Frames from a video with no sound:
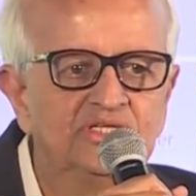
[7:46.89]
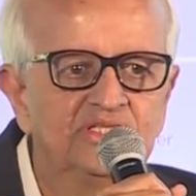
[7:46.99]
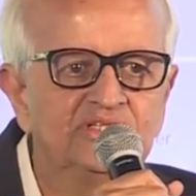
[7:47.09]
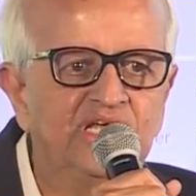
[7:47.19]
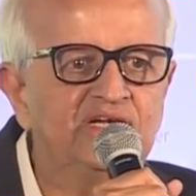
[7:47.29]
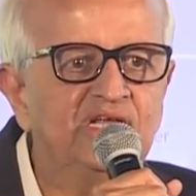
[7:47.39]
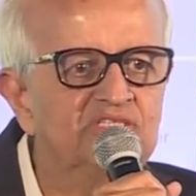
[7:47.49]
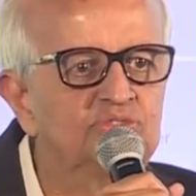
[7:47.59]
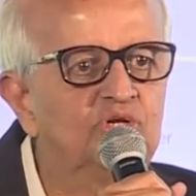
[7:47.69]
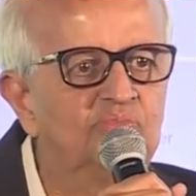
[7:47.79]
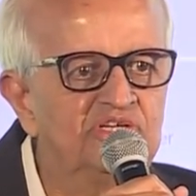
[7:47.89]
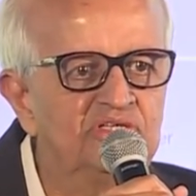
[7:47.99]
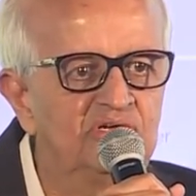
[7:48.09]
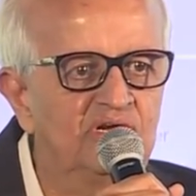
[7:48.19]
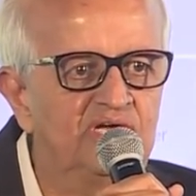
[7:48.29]
that that has not
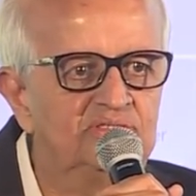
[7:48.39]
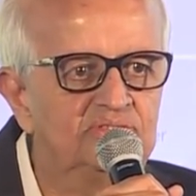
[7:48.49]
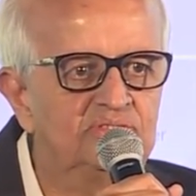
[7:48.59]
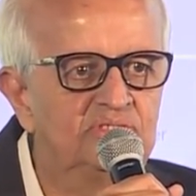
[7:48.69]
materialized.